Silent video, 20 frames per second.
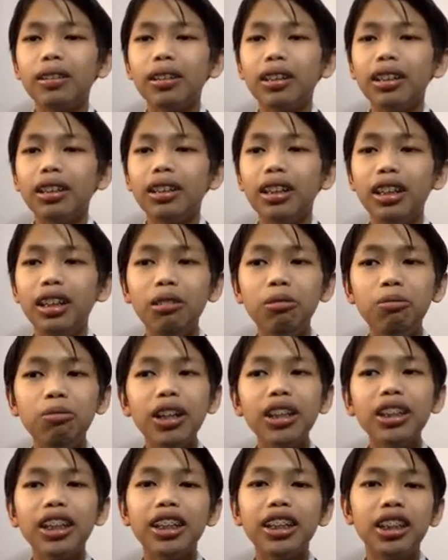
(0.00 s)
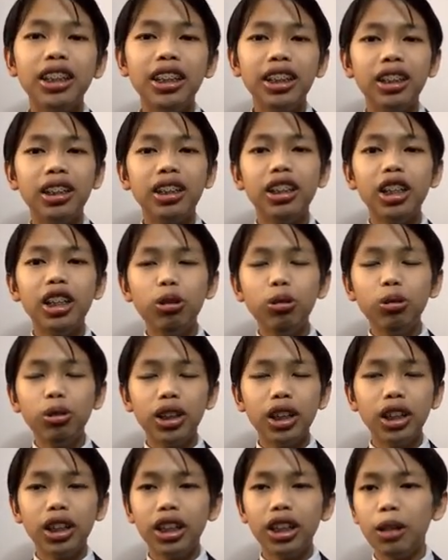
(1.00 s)
the device assists the
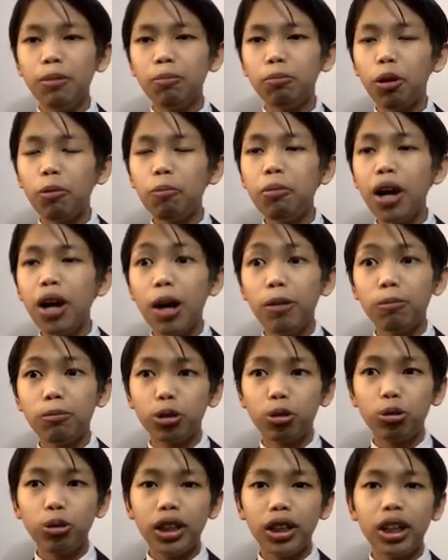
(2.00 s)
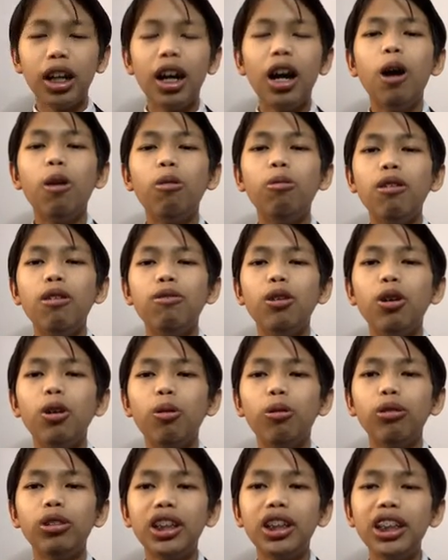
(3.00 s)
user in proper arm swing, while for
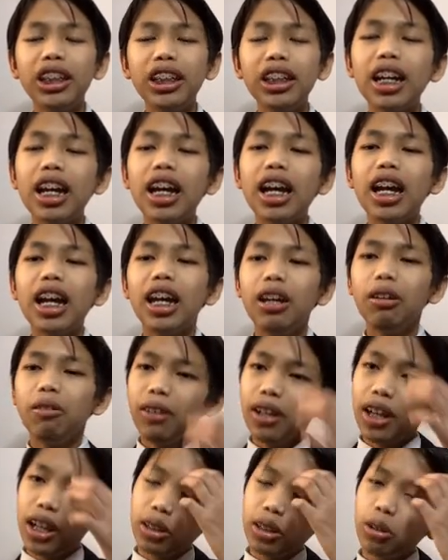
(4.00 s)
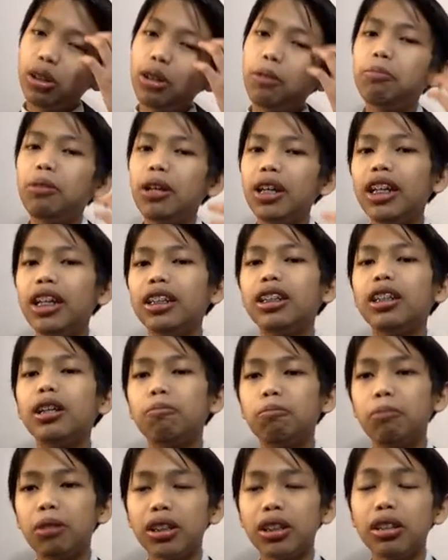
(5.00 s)
coaching, it relies on the player's
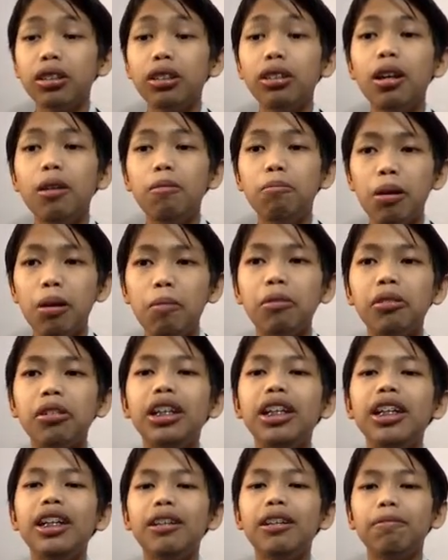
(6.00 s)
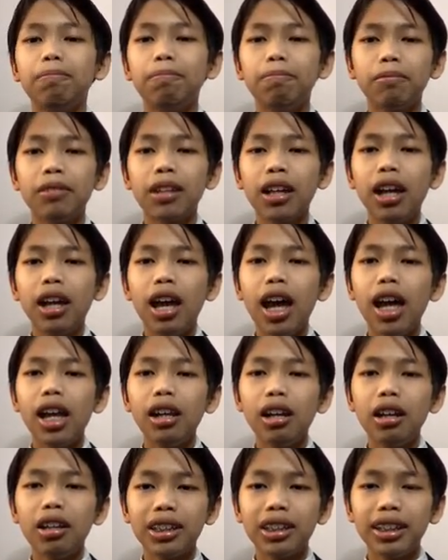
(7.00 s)
muscle memory. And
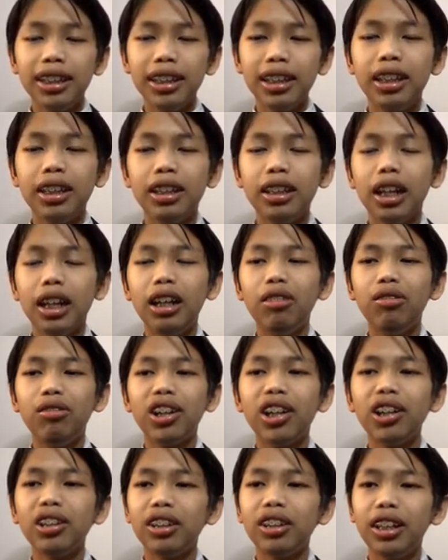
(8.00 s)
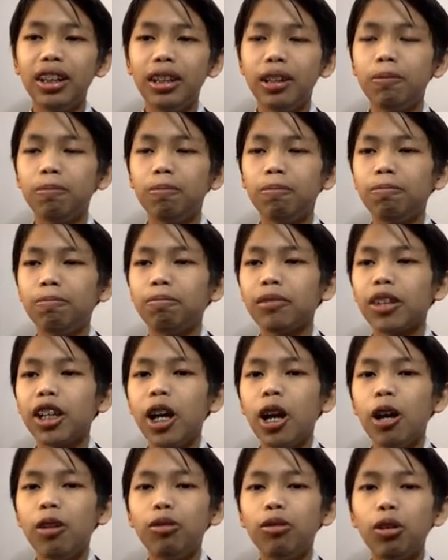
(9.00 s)
lastly, the difficulty.
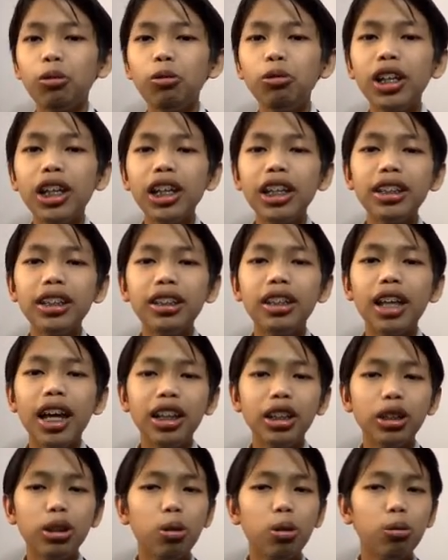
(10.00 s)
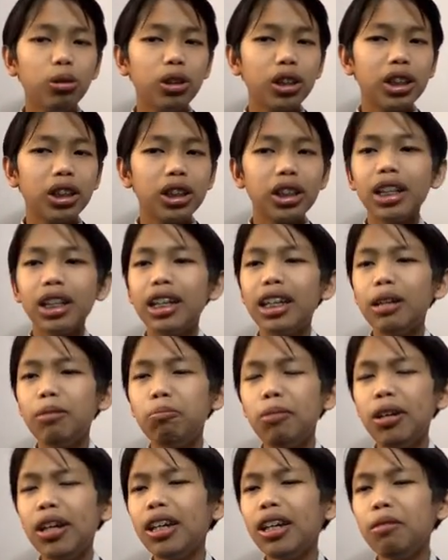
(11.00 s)
For rookies that is coached, it
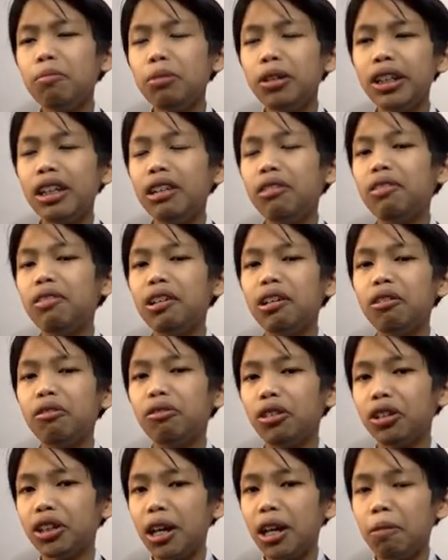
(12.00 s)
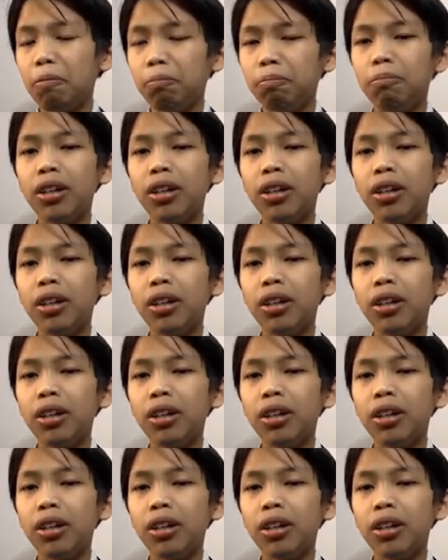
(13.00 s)
may be difficult for them